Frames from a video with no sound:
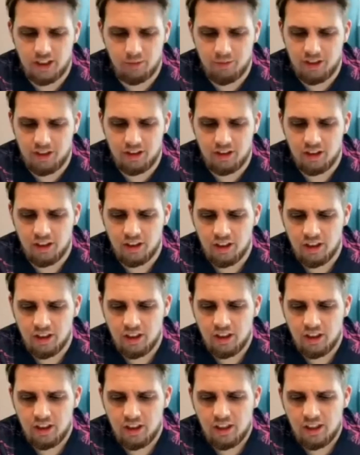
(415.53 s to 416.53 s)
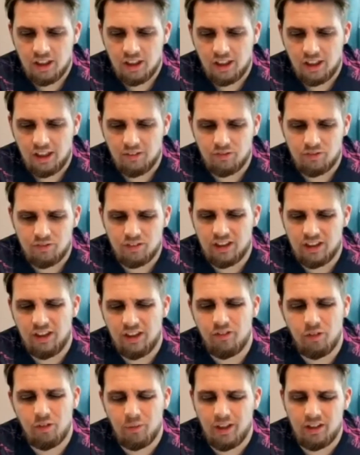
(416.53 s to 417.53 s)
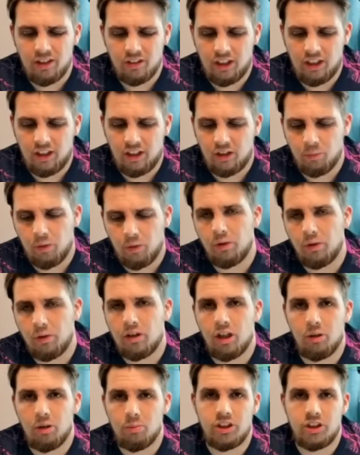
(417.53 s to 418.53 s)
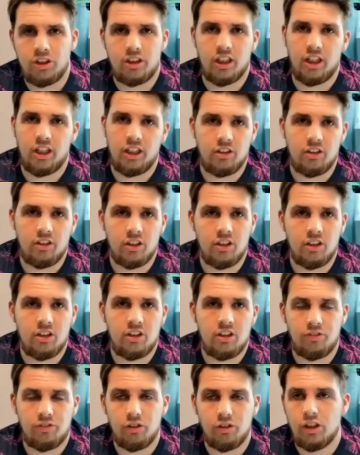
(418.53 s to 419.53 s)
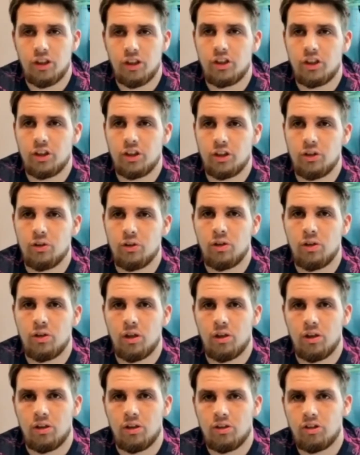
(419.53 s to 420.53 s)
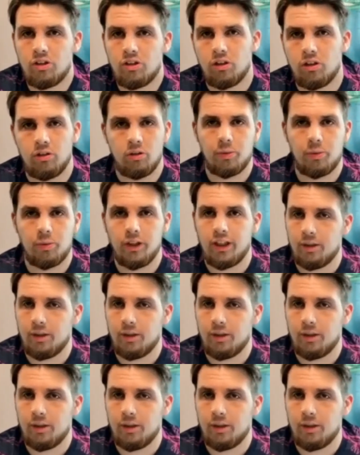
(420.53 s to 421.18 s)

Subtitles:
I mean, even when like the World Cup was done in England a few years ago, and Scotland were playing